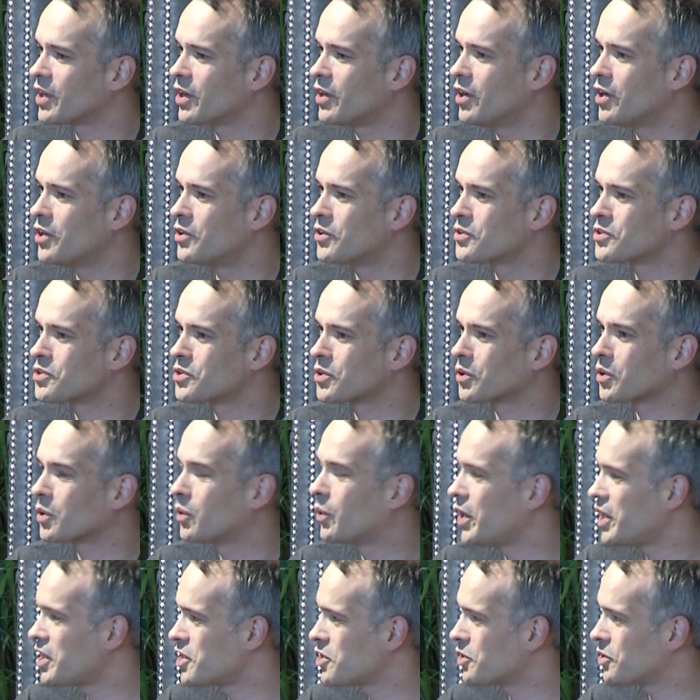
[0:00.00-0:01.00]
unanswered
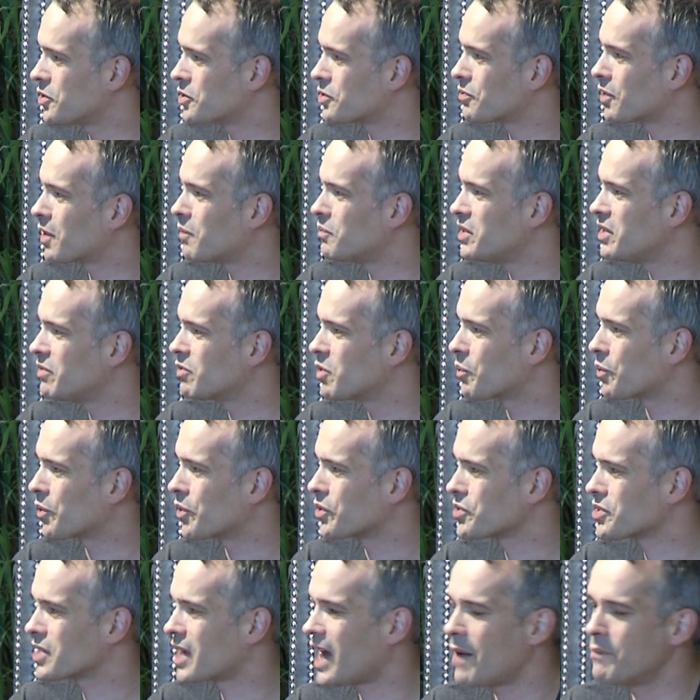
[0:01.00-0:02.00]
questions from
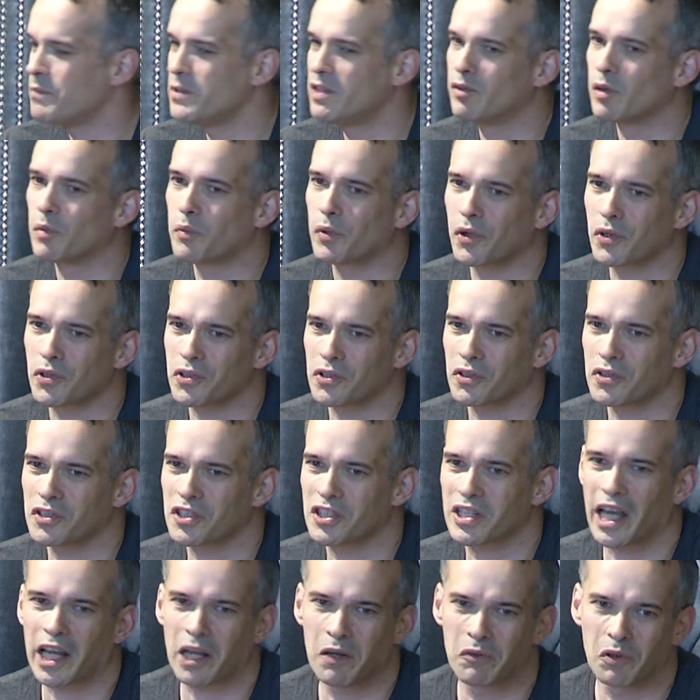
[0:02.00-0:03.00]
developers, app developers on
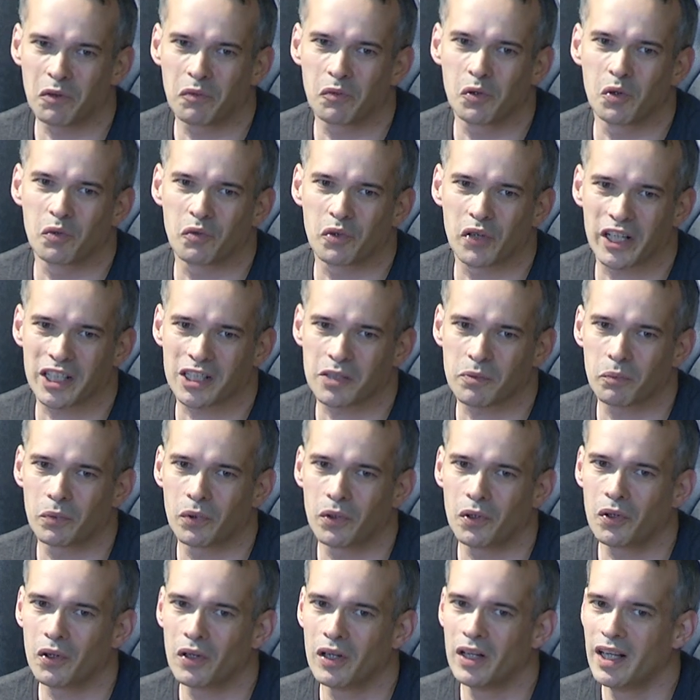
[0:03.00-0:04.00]
Stack Overflow, for
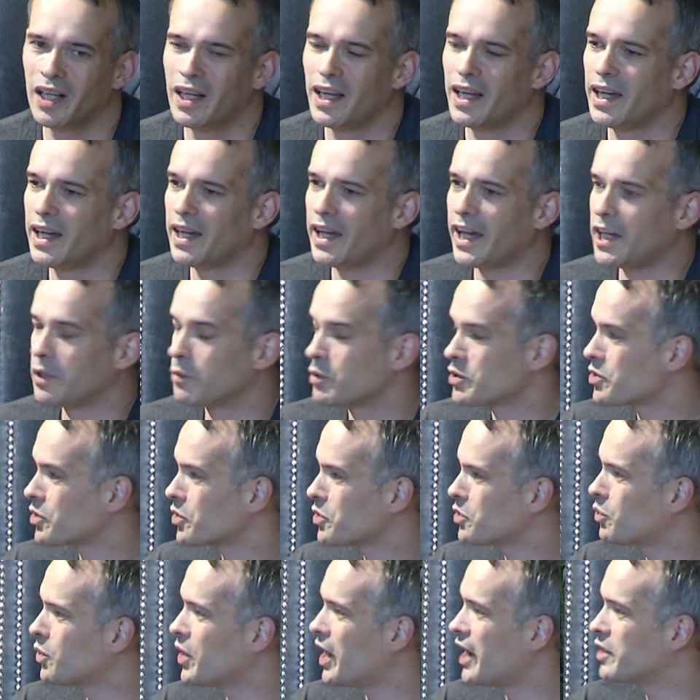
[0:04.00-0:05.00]
example. And we
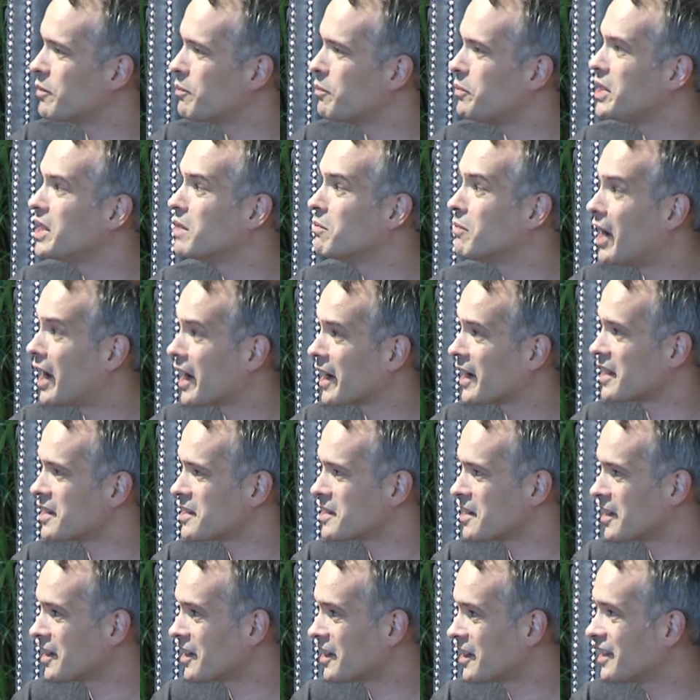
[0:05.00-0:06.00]
thought we had big market
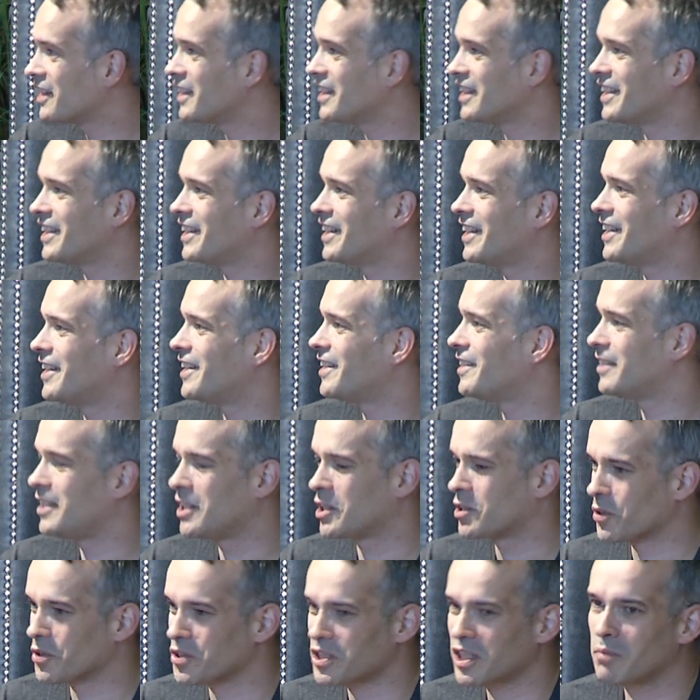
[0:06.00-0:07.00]
there,
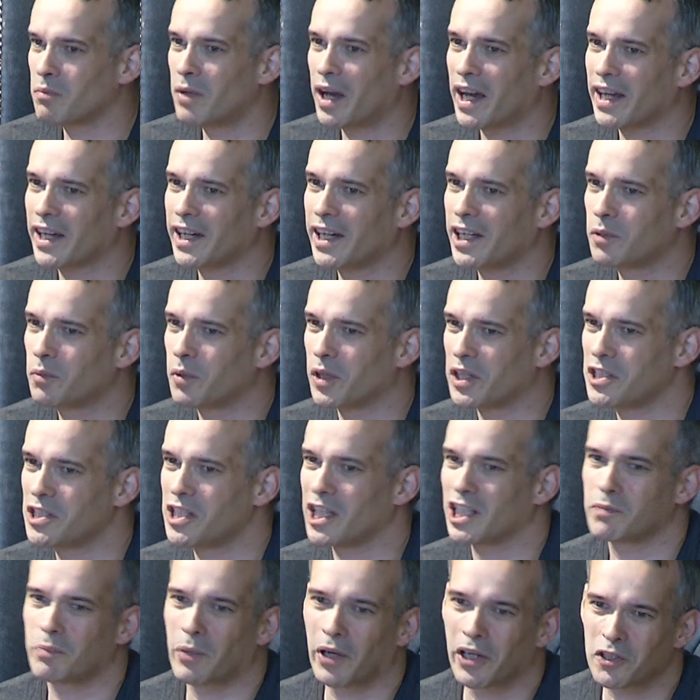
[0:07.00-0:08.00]
interesting market, we had the
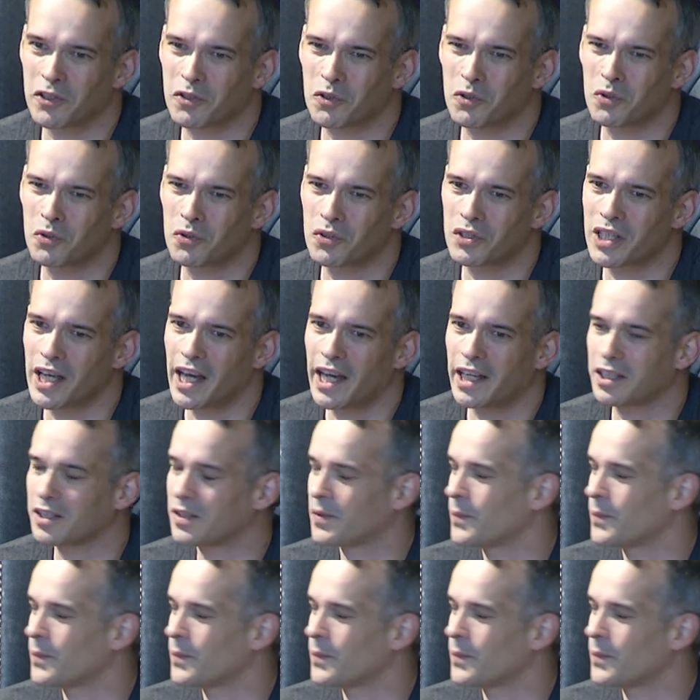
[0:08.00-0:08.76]
experience to do that.